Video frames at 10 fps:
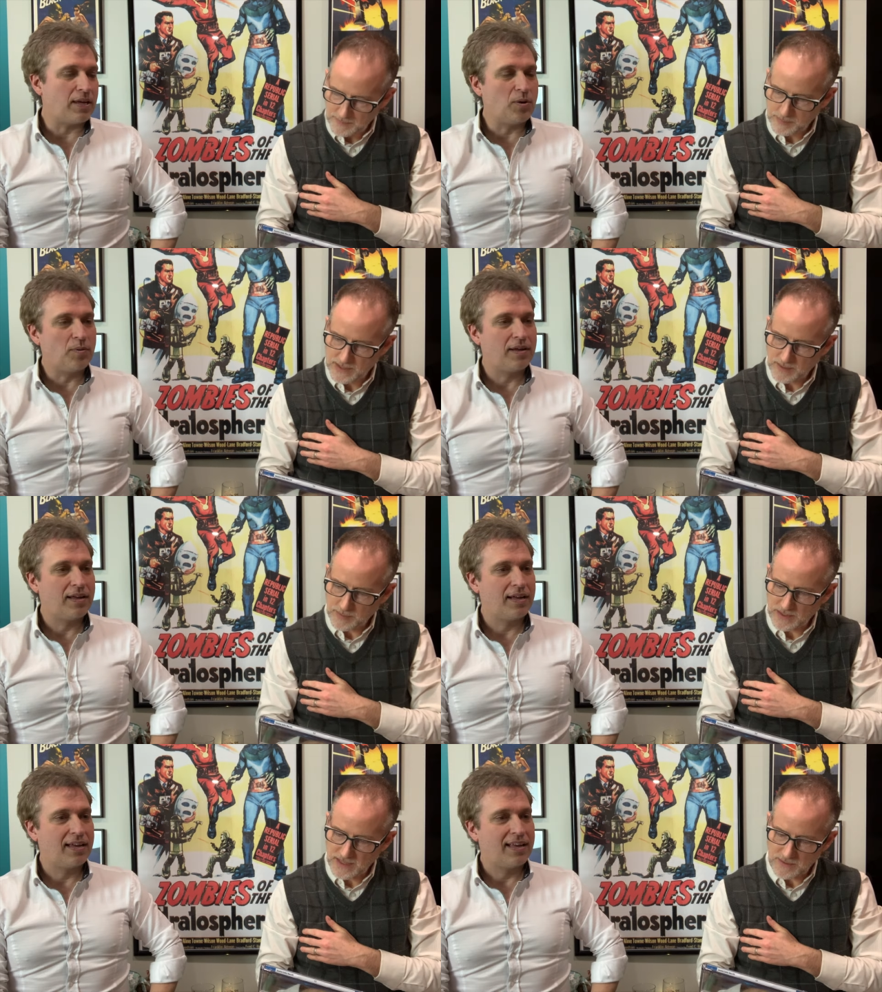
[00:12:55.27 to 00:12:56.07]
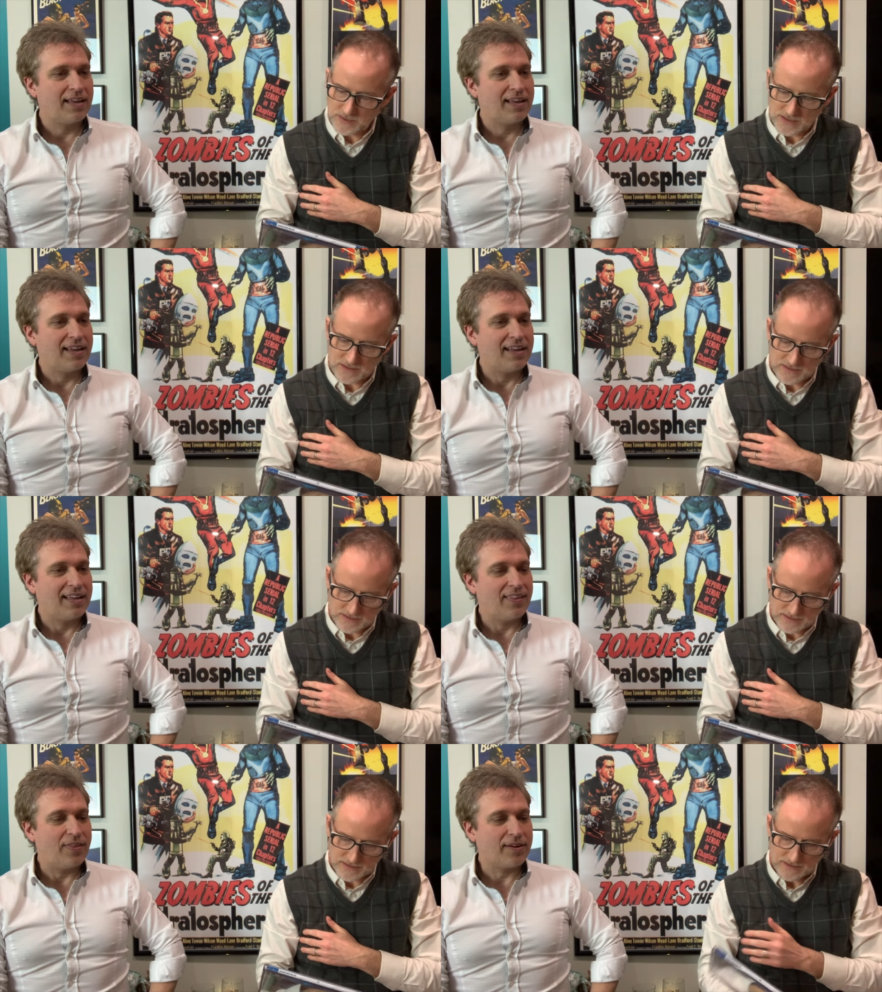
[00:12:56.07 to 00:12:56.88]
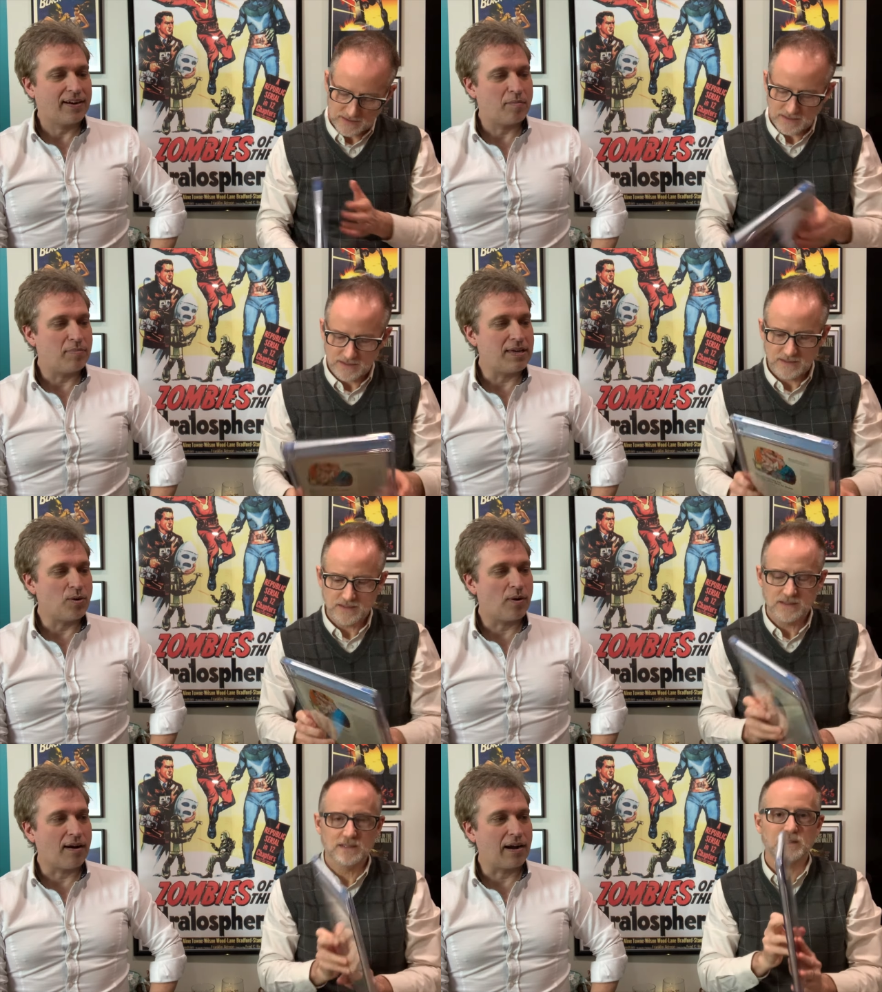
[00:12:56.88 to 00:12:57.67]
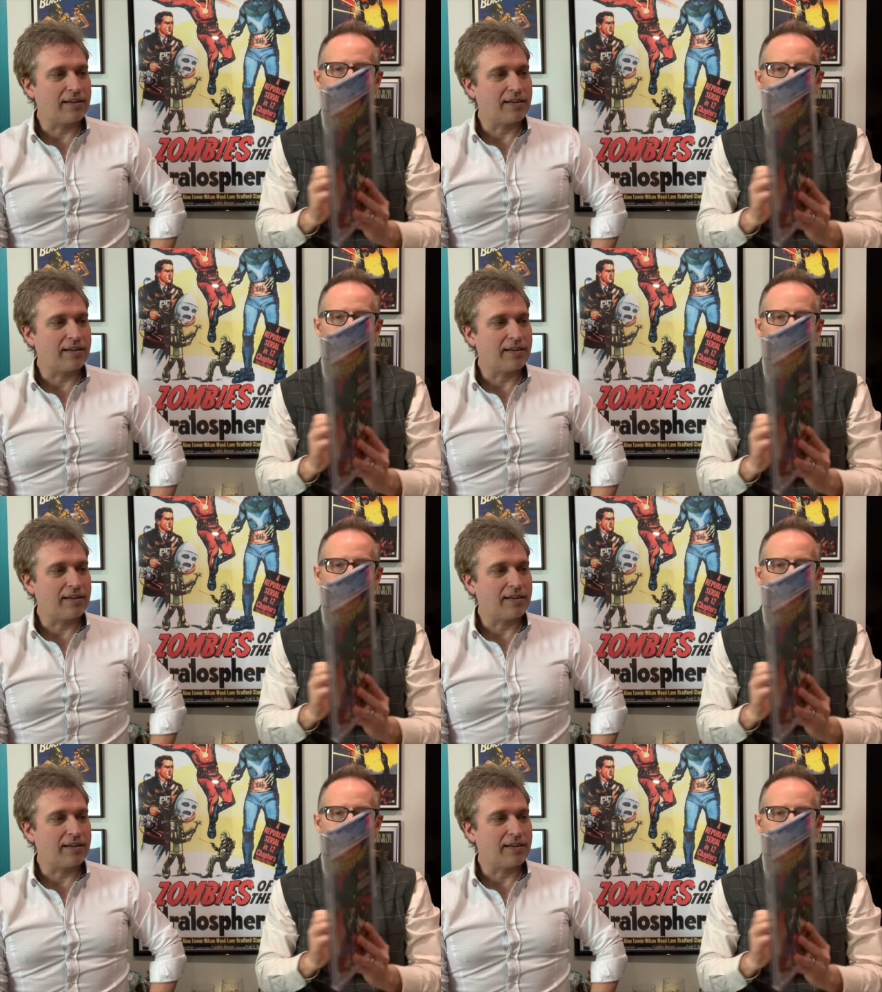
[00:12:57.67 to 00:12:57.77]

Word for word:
Speaker 1: got beat up on that one. They're gonna beat you hard.